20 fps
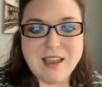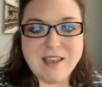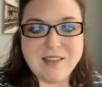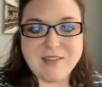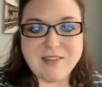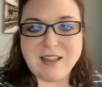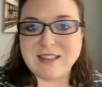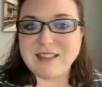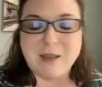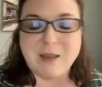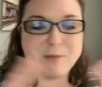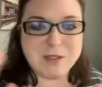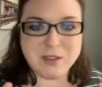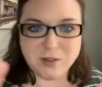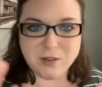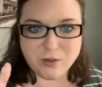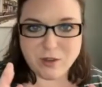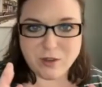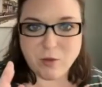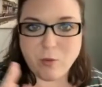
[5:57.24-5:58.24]
That's
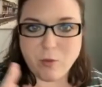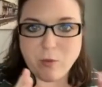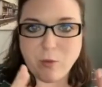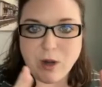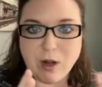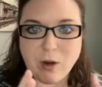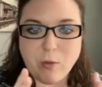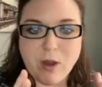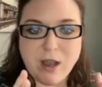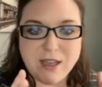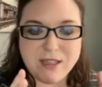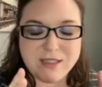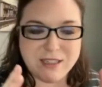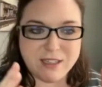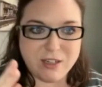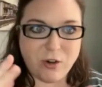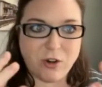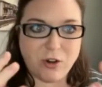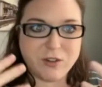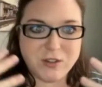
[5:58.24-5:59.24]
absolutely what it was.
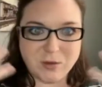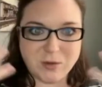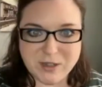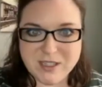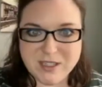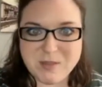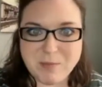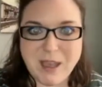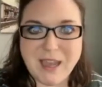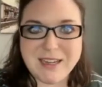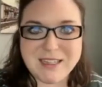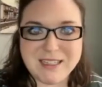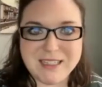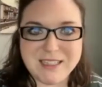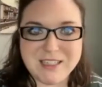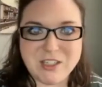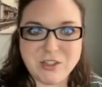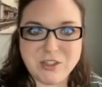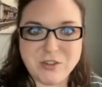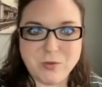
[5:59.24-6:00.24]
And you're also
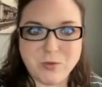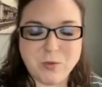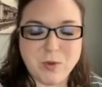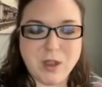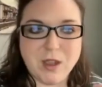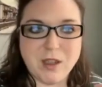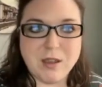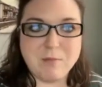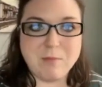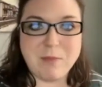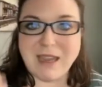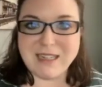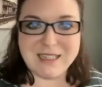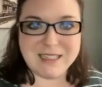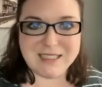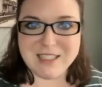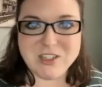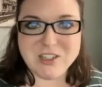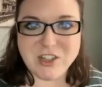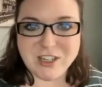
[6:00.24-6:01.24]
expected to make
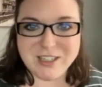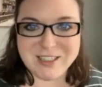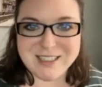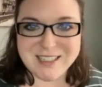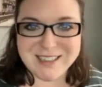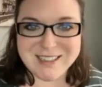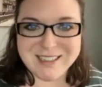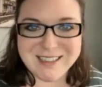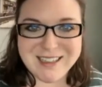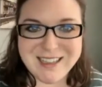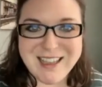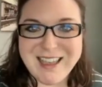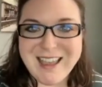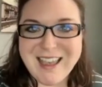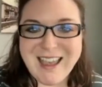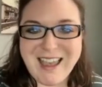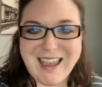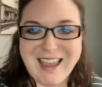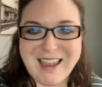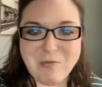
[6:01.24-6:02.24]
decisions.
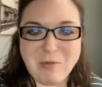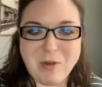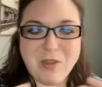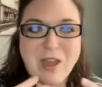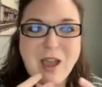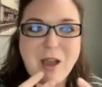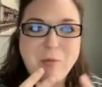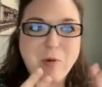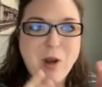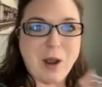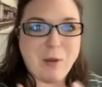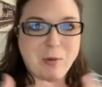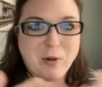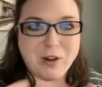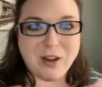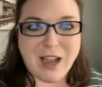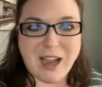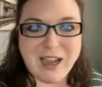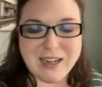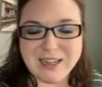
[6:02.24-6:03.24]
And without proper
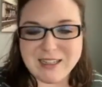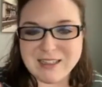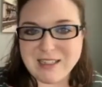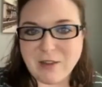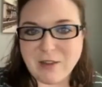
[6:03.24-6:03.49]
guidance, I